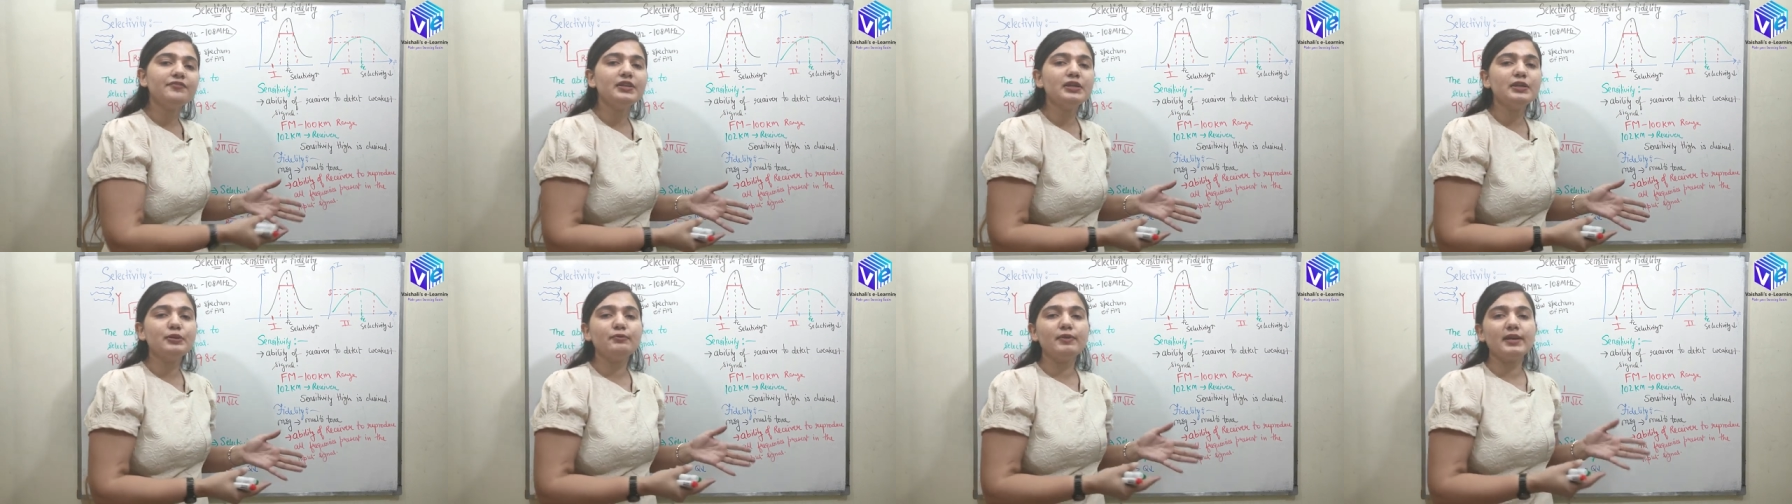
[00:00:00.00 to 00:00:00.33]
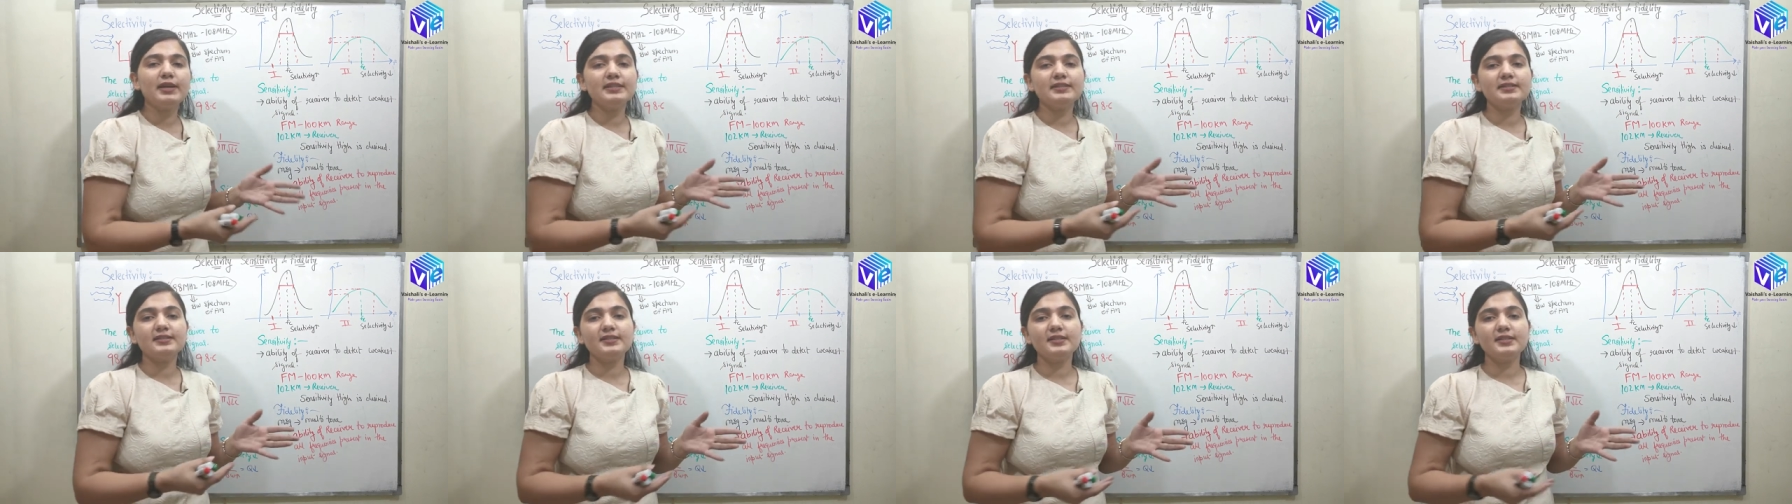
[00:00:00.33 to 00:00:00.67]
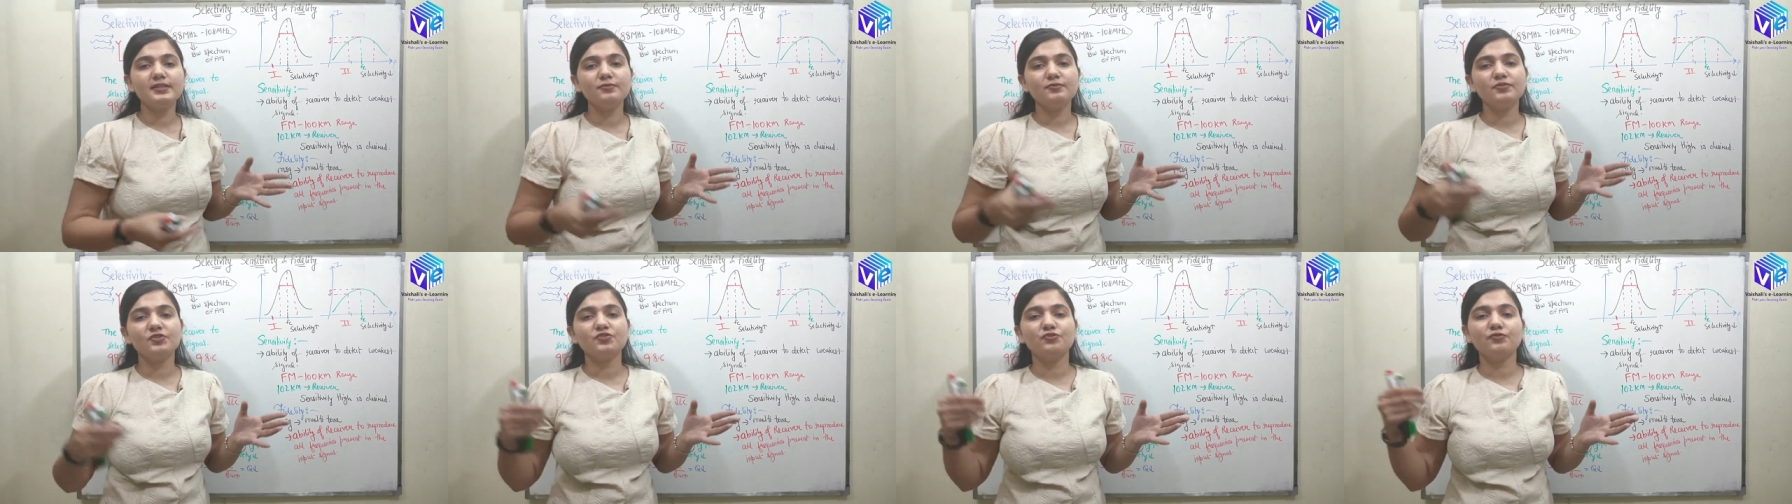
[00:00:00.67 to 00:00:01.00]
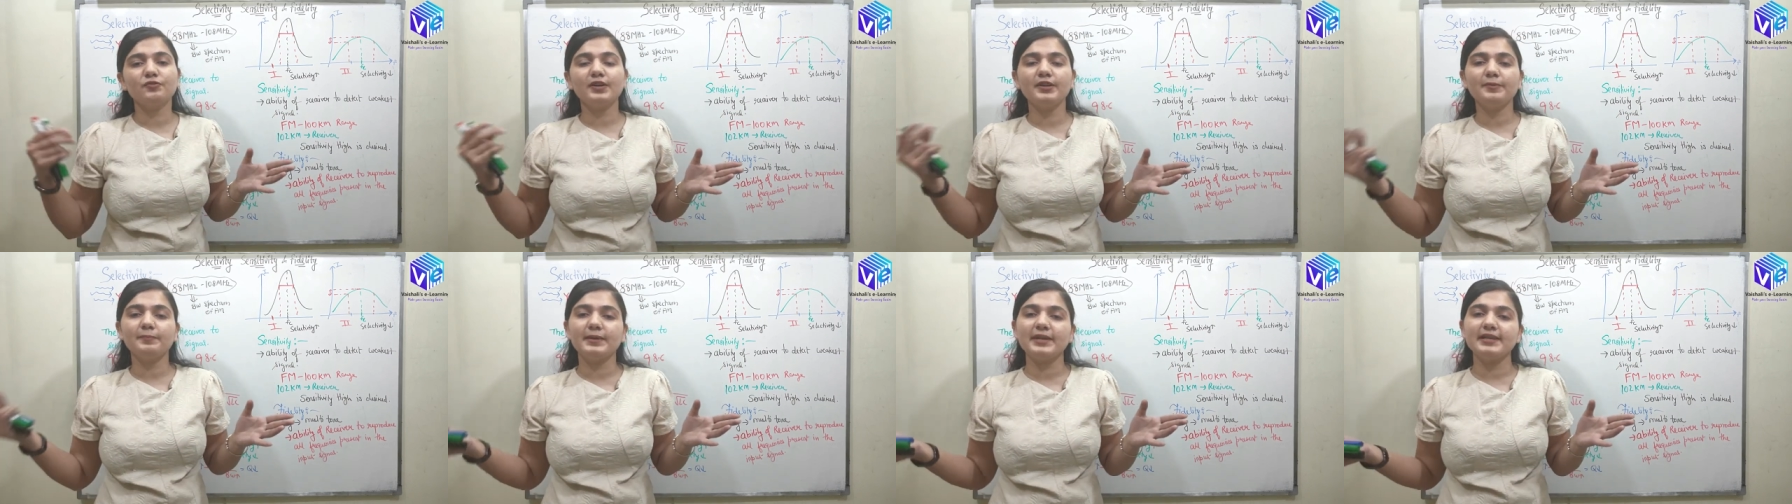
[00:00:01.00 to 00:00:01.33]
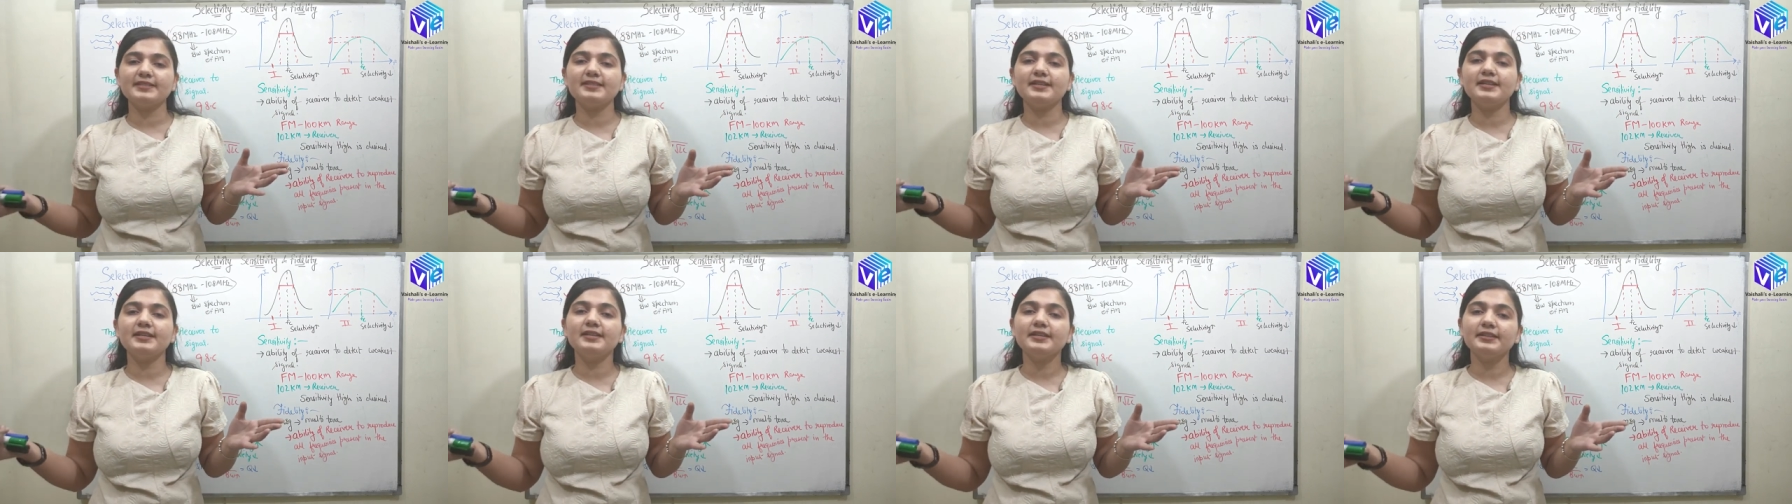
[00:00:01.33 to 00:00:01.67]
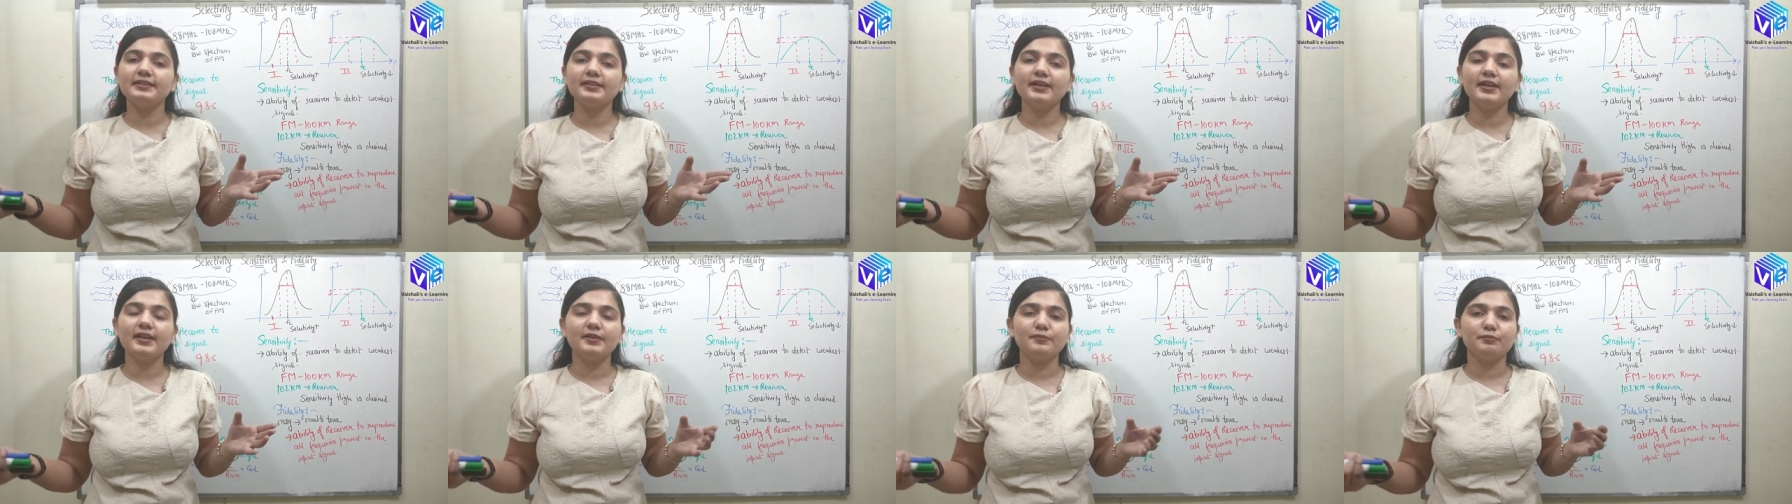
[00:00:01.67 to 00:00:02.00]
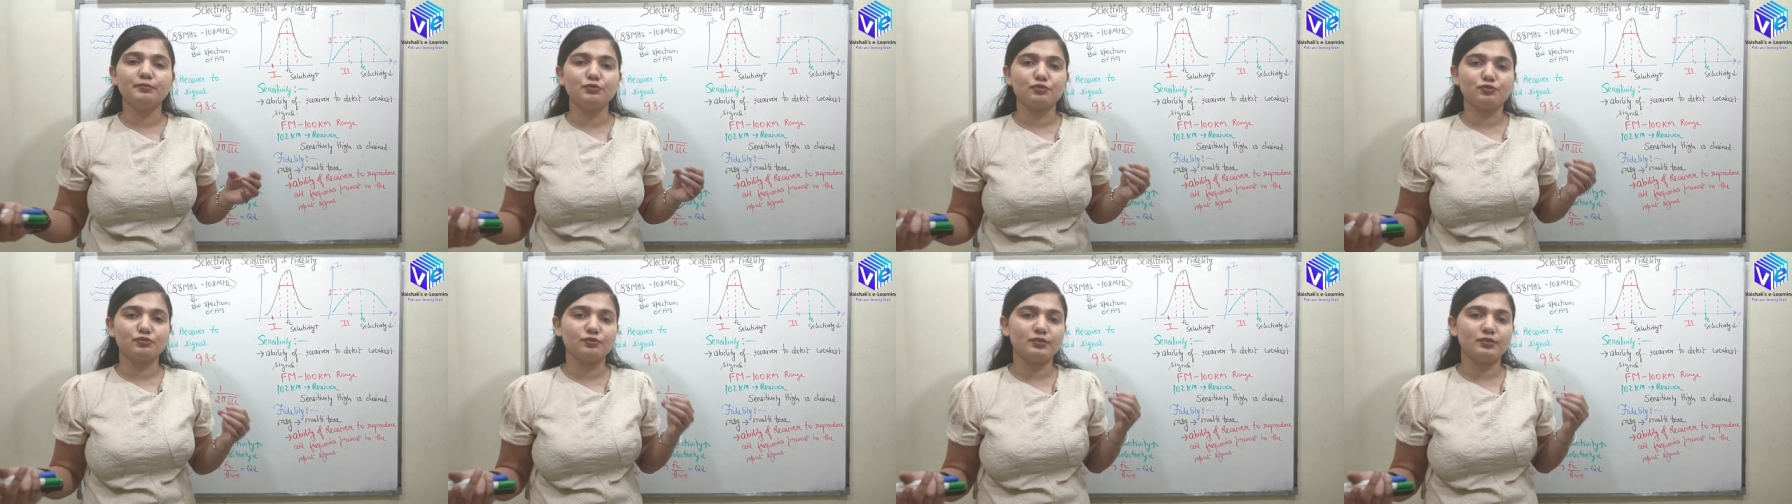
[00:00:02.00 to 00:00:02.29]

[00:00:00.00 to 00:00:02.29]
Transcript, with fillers: frequencies which were present in the input.